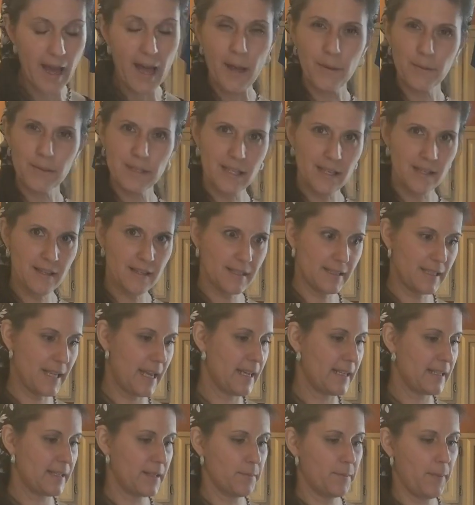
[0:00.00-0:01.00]
I would say this
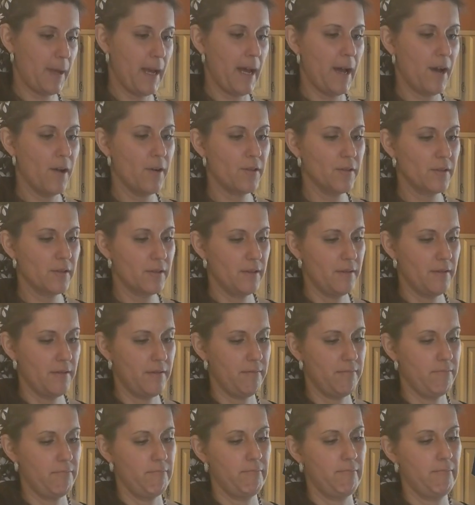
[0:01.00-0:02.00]
takes about
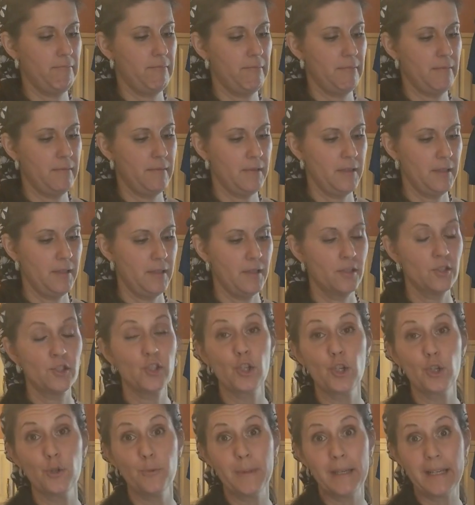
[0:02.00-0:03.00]

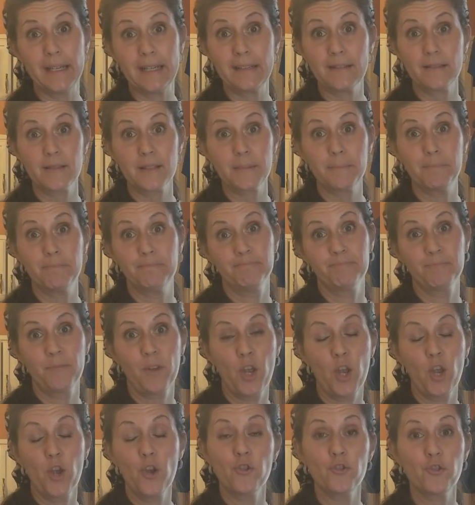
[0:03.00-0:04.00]
2 minutes.
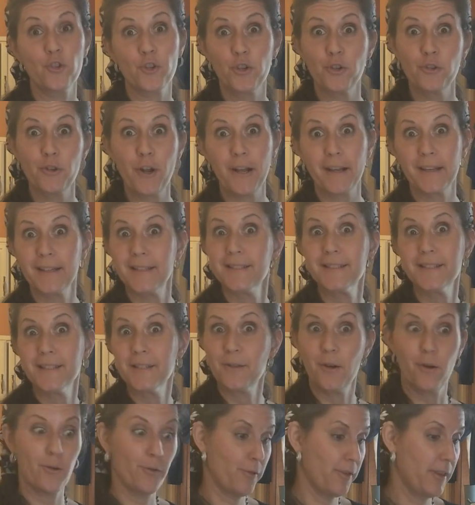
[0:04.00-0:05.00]
So you're not going to see
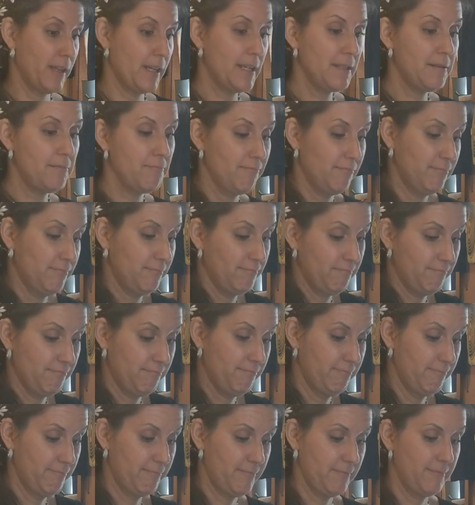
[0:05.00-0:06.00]
the whole thing,
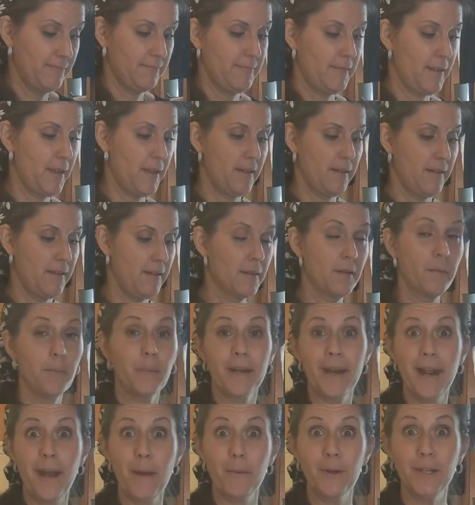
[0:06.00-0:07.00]
but
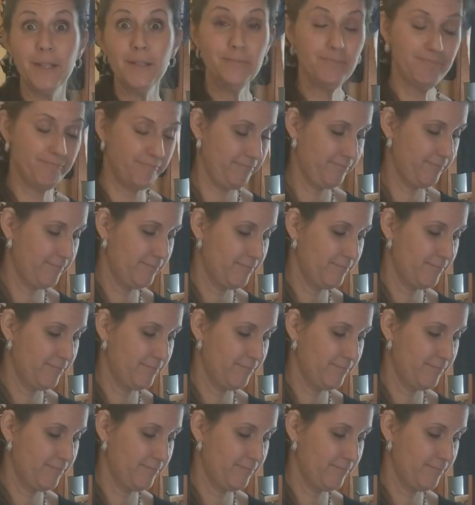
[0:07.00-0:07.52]
I will.